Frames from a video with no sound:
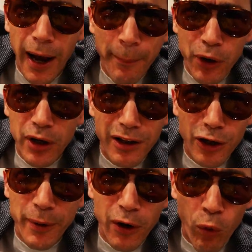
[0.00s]
I put in a
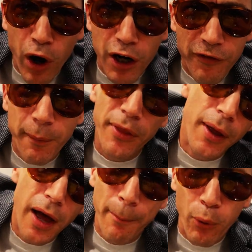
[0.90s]
little bit of water from
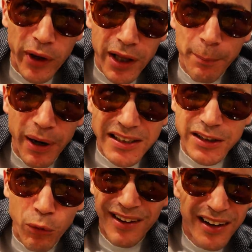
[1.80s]
the boiling
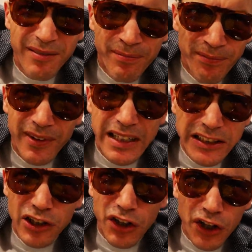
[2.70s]
pasta water. It's
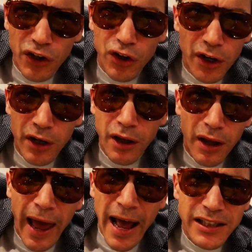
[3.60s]
looking good.
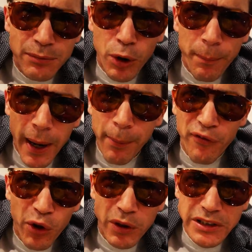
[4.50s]
Add some more pepper
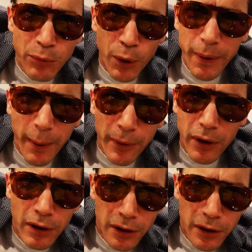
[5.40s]
if you want some more pepper.